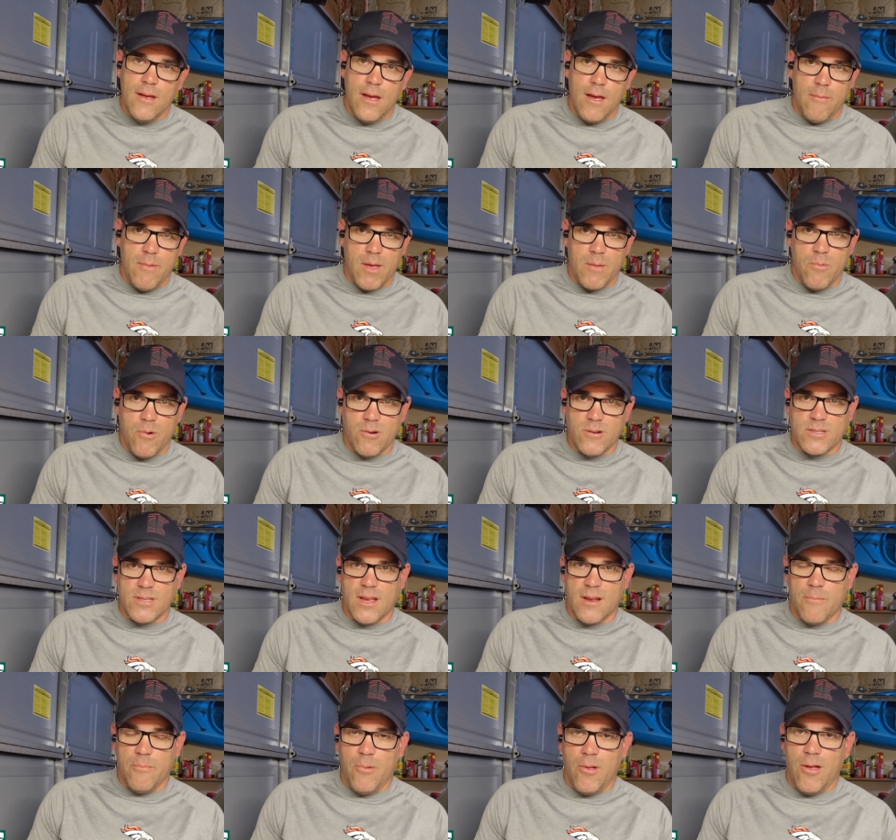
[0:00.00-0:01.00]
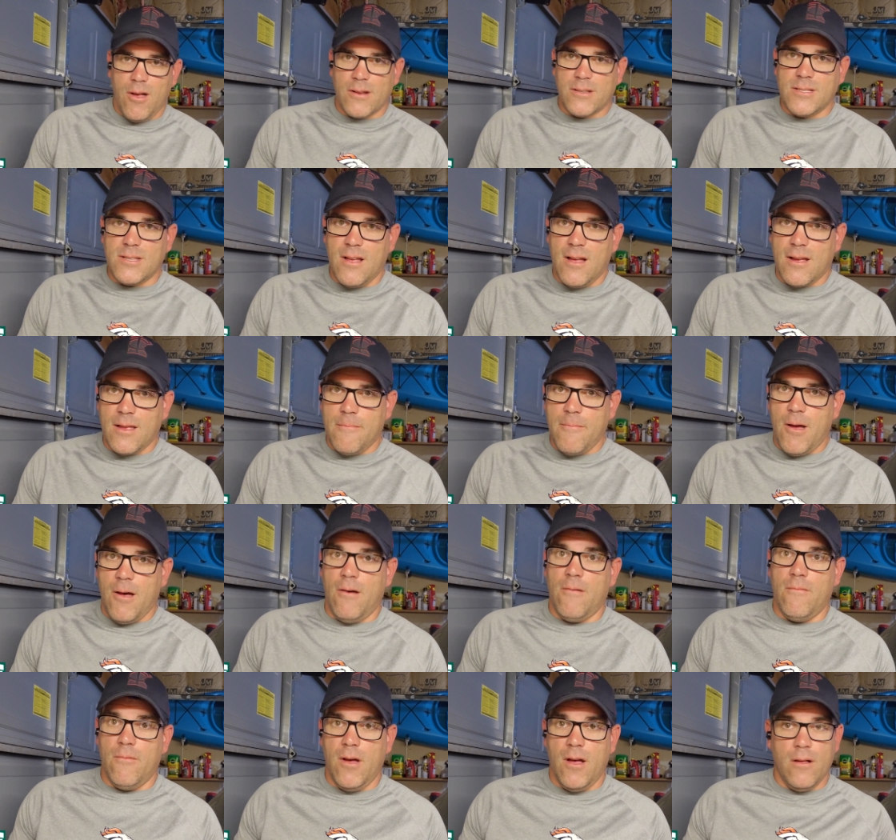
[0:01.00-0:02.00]
I make motorcycle blogs talking
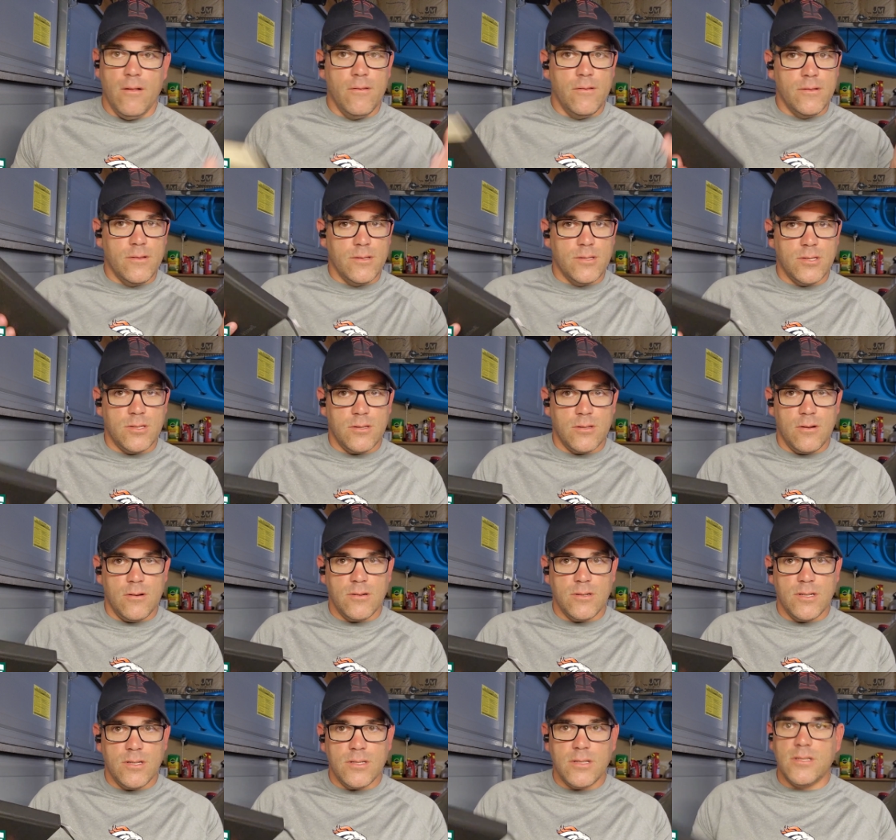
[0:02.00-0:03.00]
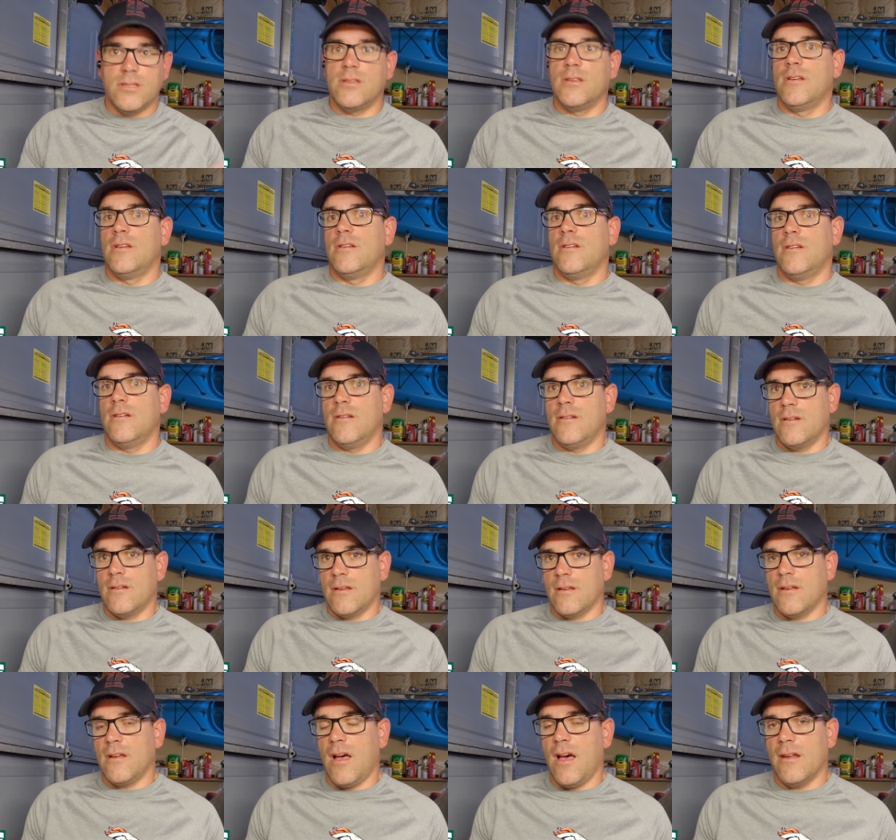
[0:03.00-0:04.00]
about, well, Sturgis,
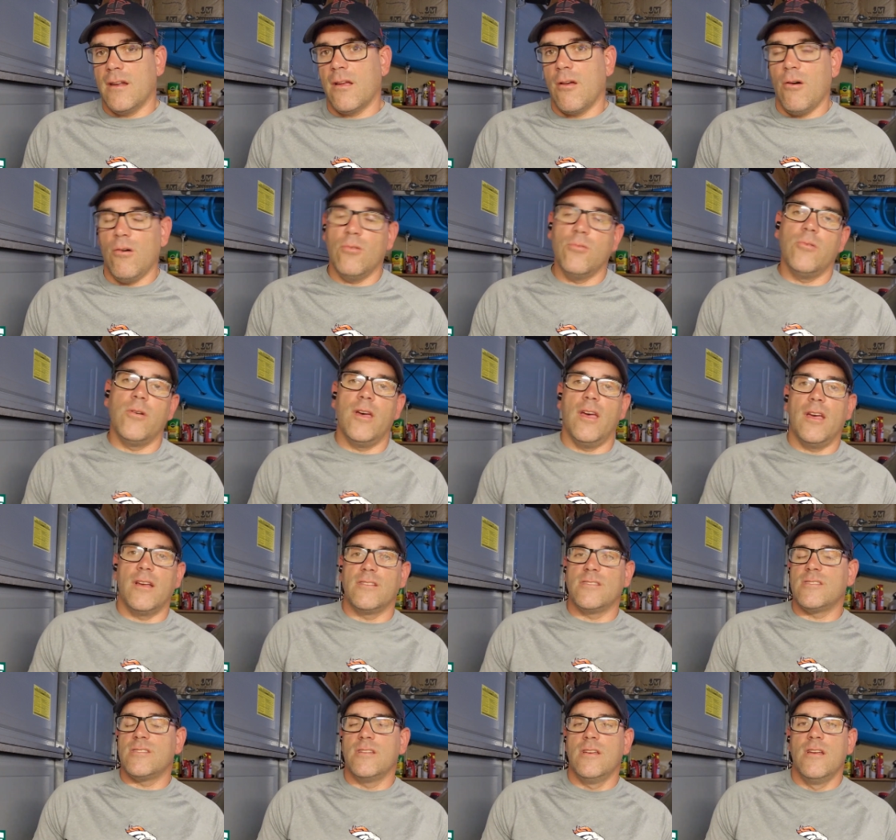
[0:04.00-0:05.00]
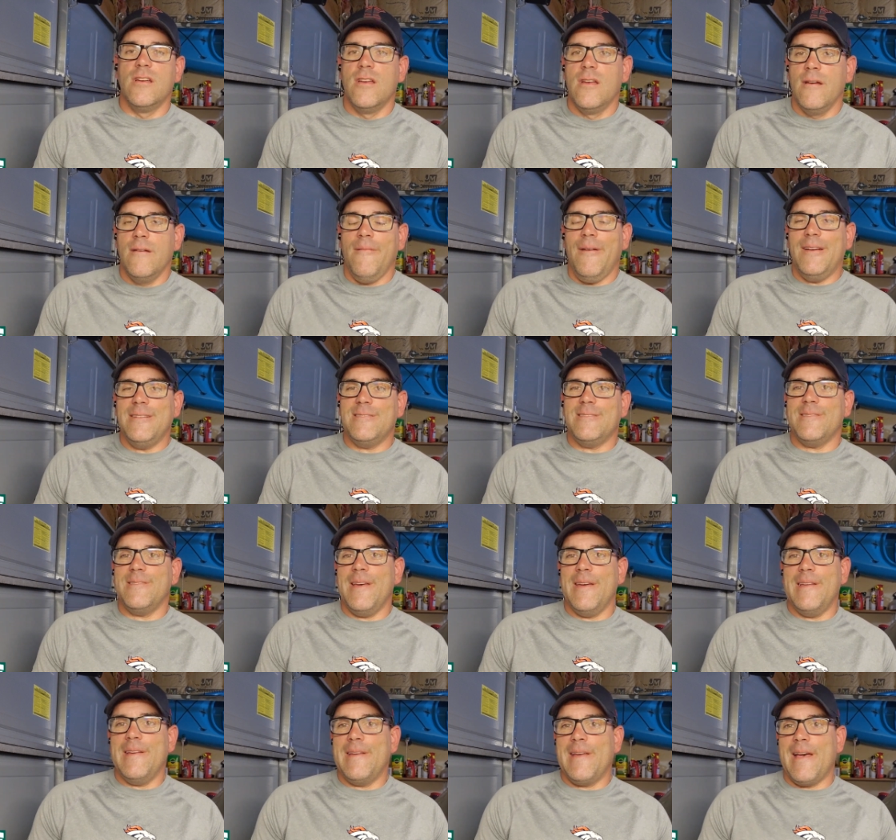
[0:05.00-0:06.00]
Honda Goldwings, basically
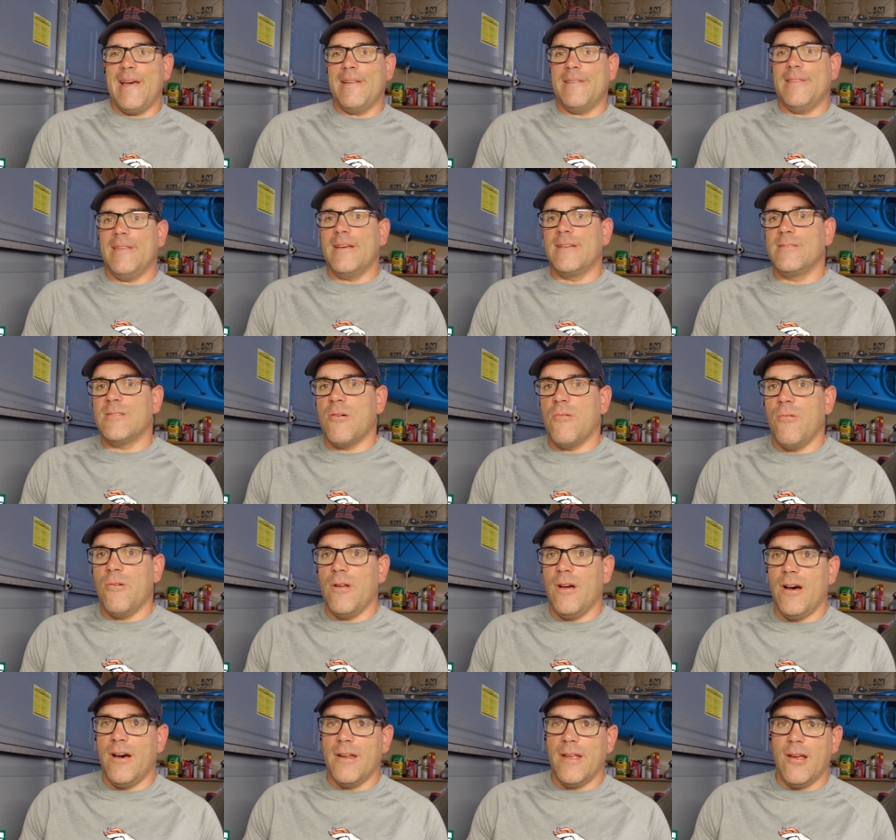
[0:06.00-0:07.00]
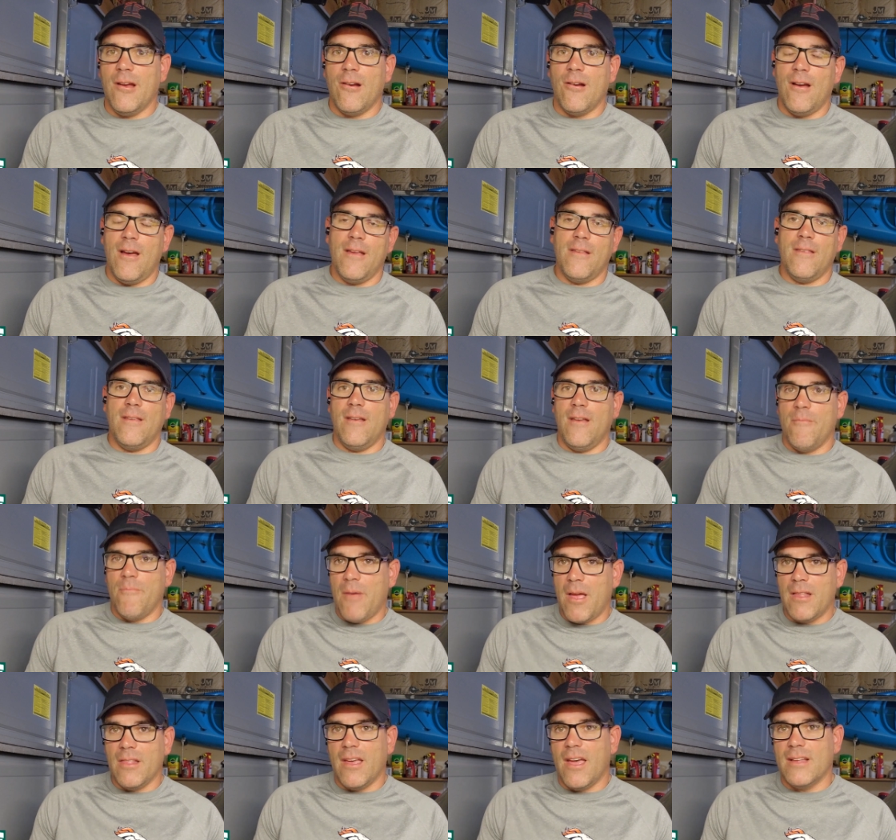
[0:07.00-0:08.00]
any kind of things going on here. I
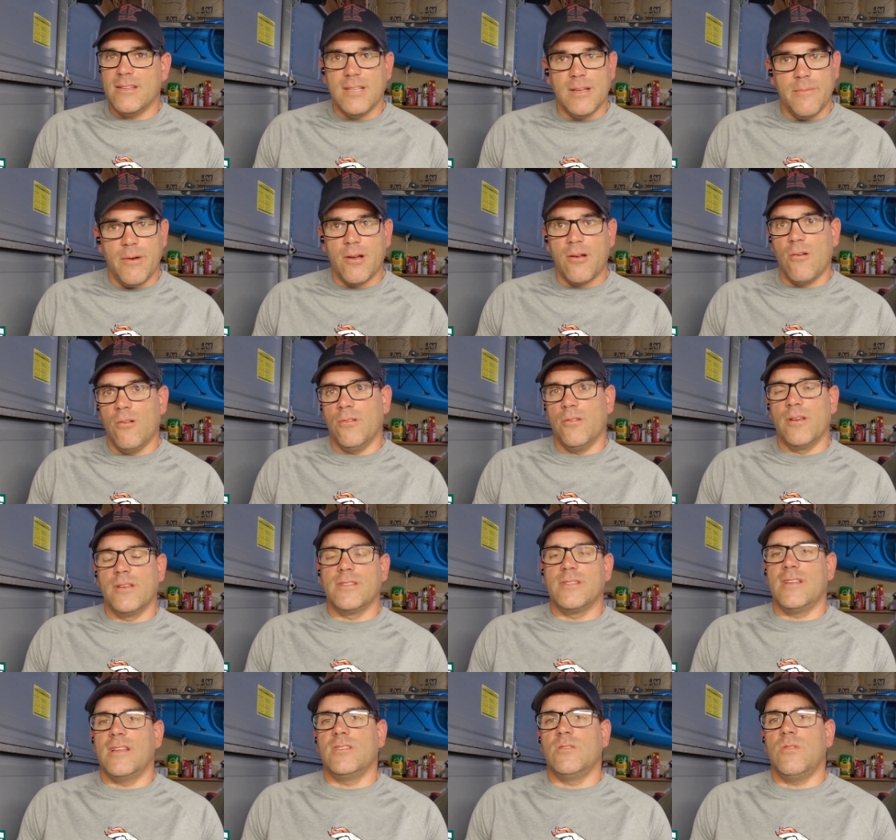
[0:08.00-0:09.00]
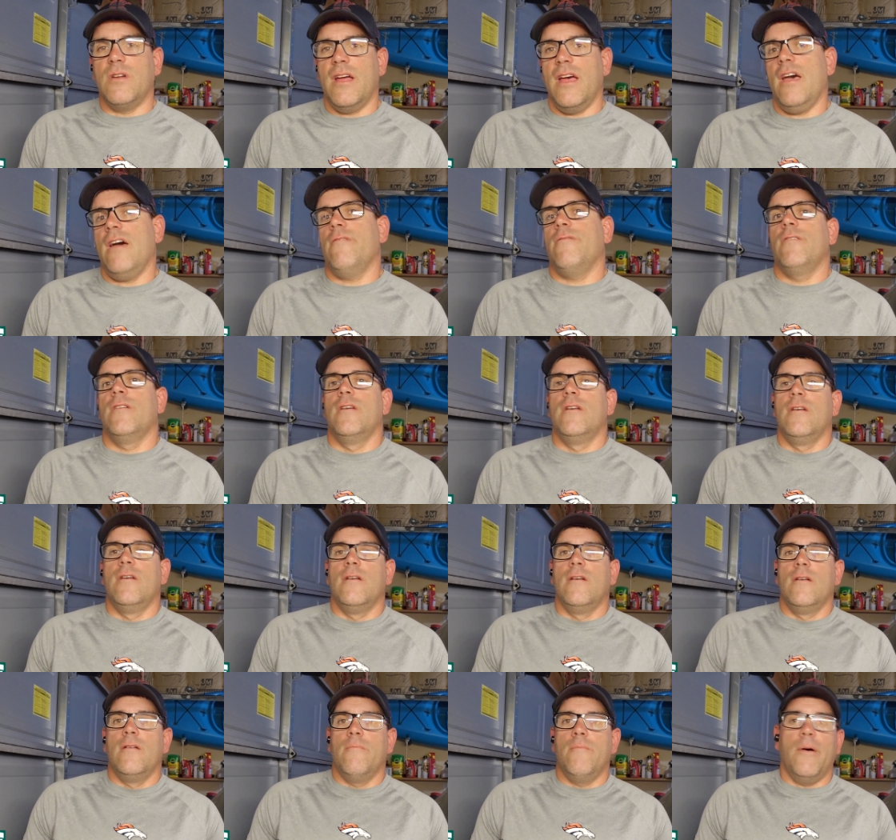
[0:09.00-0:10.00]
Mainly I talk about Goldwings, so that's what I have.
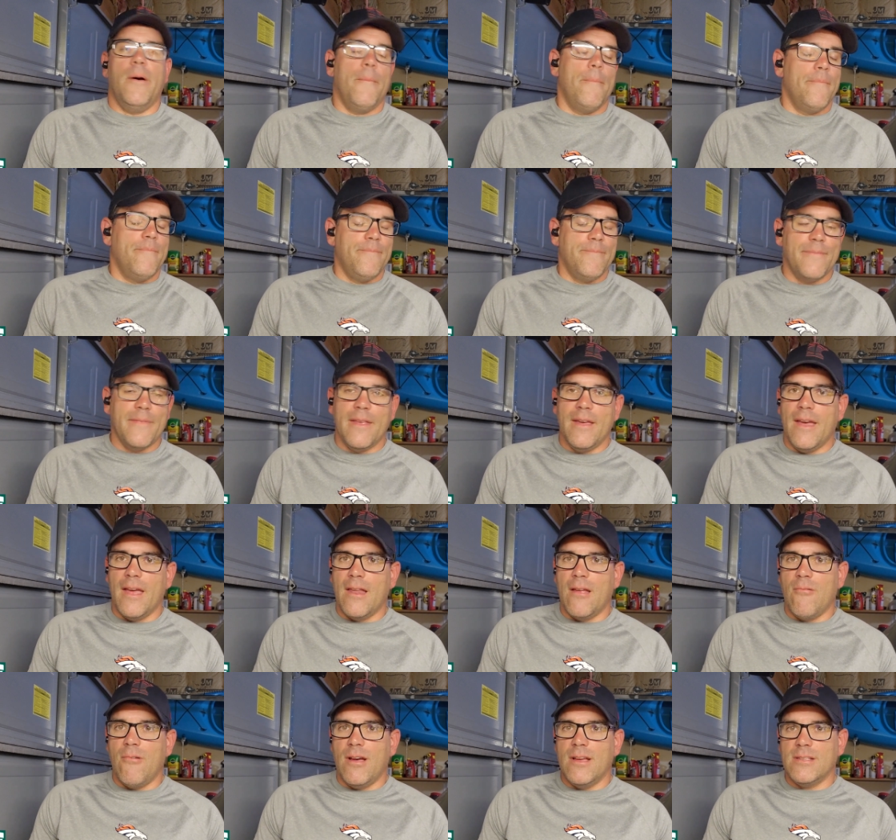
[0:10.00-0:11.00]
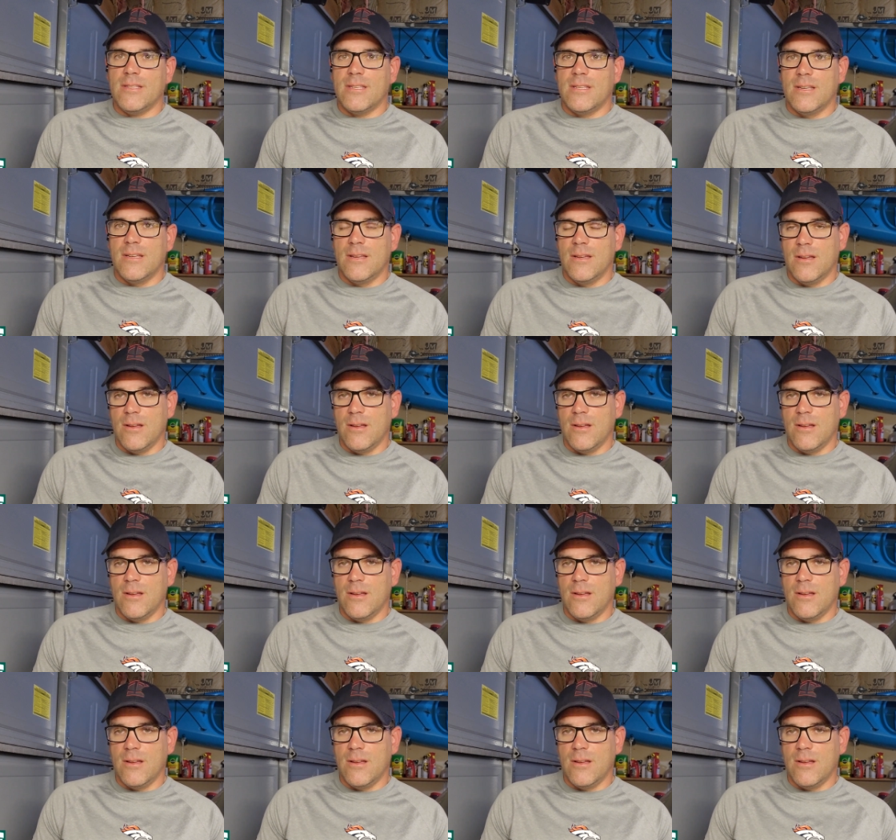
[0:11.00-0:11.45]
But, anyways,